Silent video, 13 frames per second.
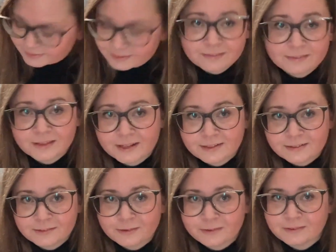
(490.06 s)
Then,
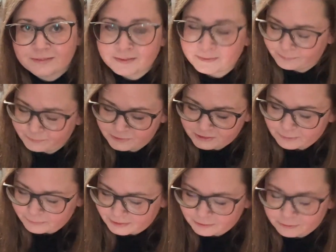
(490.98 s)

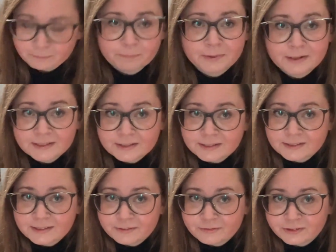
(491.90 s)
something completely
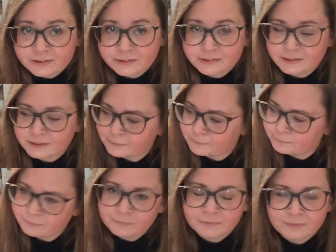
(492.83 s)
different.
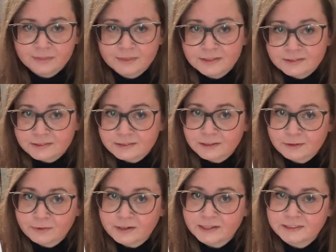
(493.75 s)
This is a
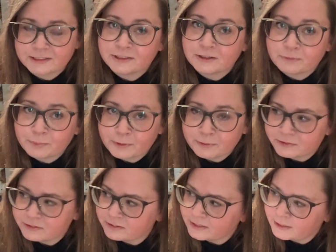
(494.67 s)
collection of
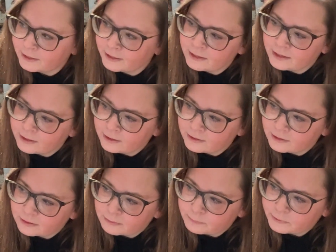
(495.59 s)
poetry.
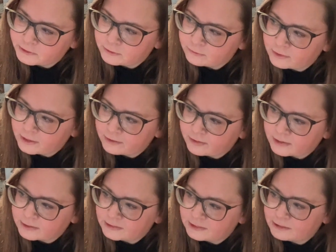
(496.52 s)
Butterfly
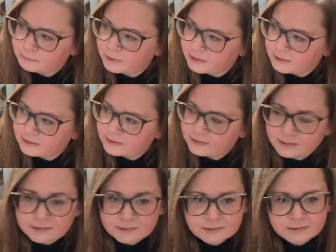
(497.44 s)
Valley by Inger
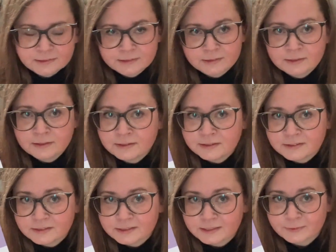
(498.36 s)
Christensen.
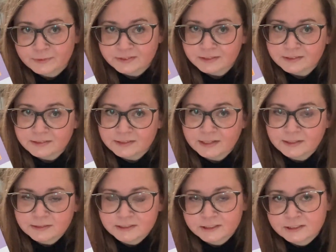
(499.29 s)
She was a
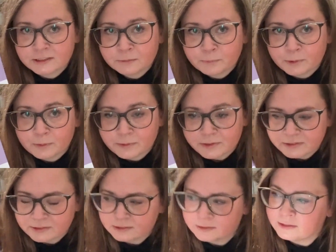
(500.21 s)
Danish
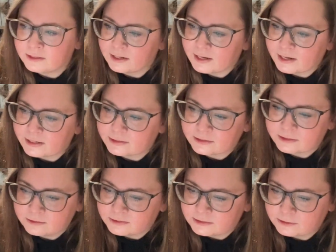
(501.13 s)
poet, and
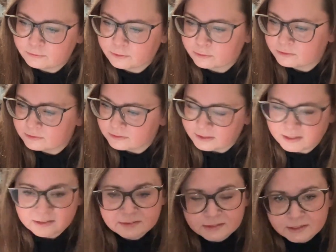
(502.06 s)
she wrote
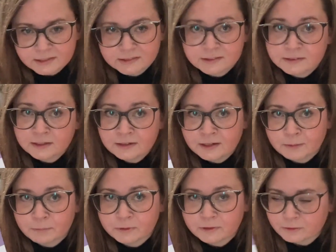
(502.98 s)
essays,
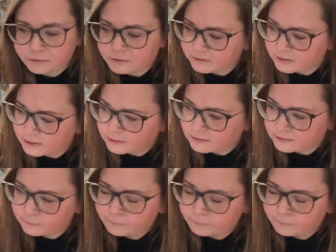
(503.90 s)
among other things.